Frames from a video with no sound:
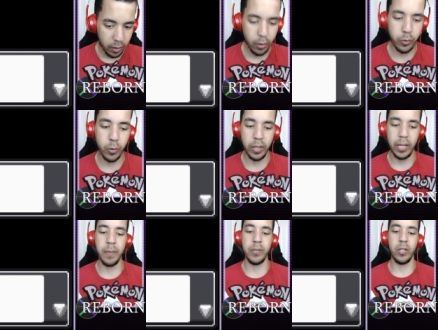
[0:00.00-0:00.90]
Those were the
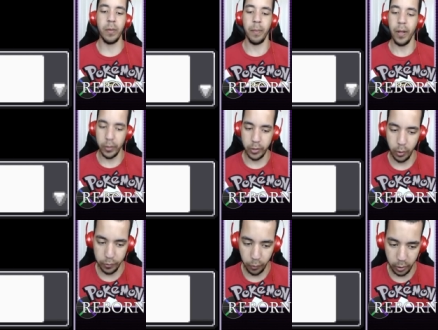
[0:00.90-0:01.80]
names that your mother
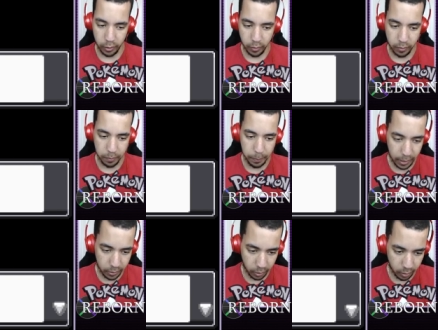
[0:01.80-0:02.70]
chose for you.
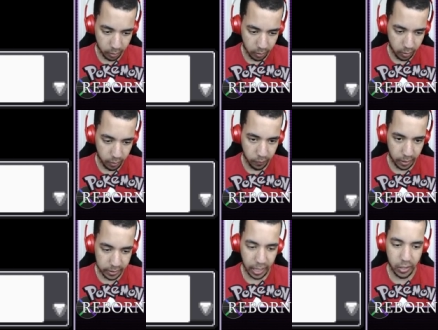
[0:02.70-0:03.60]
Painter,
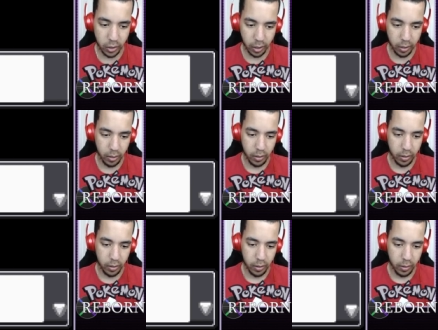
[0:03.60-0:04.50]
Fantasia.
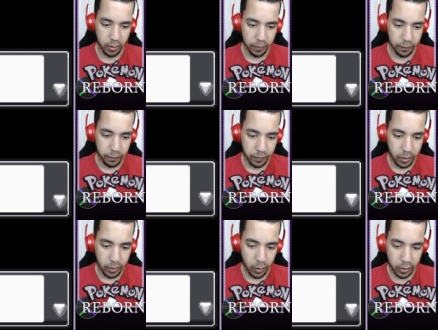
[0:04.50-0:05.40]

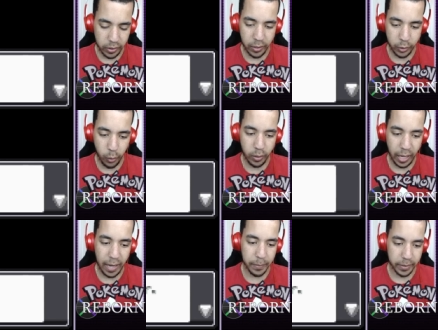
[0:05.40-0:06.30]
Those are such cool
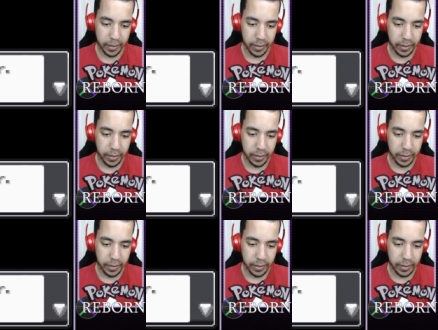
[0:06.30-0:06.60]
names.